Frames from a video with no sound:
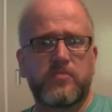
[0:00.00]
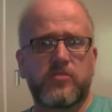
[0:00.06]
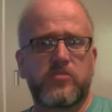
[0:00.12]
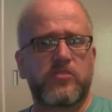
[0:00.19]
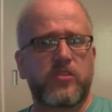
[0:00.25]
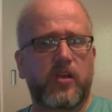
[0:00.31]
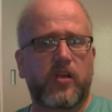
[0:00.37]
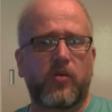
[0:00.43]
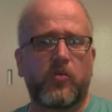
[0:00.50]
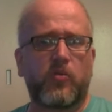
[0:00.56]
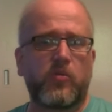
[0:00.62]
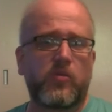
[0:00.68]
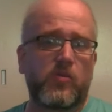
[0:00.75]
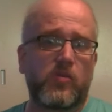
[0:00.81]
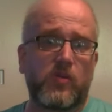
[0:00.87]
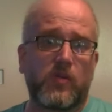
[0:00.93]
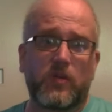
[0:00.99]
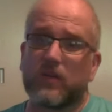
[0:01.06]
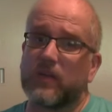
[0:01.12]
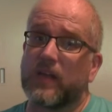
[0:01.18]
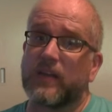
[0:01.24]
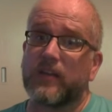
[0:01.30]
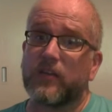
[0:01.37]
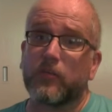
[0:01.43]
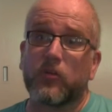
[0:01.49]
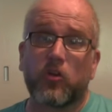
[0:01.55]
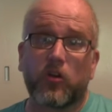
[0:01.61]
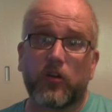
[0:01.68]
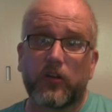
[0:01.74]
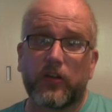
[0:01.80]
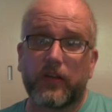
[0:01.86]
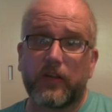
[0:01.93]
so I ended up
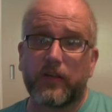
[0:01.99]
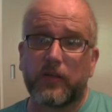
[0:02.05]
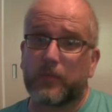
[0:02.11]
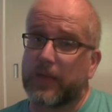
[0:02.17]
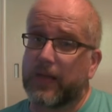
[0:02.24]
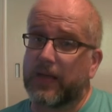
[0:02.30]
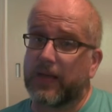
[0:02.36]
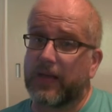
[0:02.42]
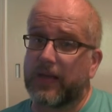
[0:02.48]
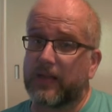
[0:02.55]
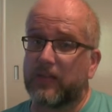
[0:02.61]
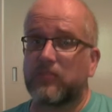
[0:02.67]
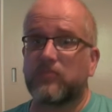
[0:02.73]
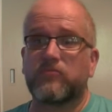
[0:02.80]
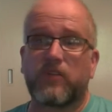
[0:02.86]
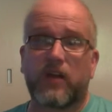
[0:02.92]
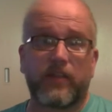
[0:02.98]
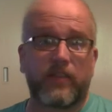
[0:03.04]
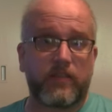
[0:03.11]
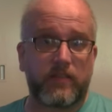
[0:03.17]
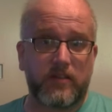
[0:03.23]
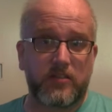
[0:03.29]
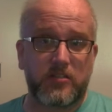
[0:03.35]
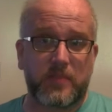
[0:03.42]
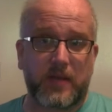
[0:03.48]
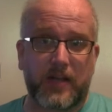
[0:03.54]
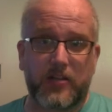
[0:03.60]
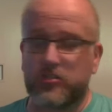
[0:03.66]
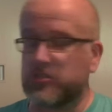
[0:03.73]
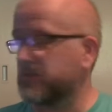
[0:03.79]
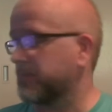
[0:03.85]
calling it a pale ale rather than a smash.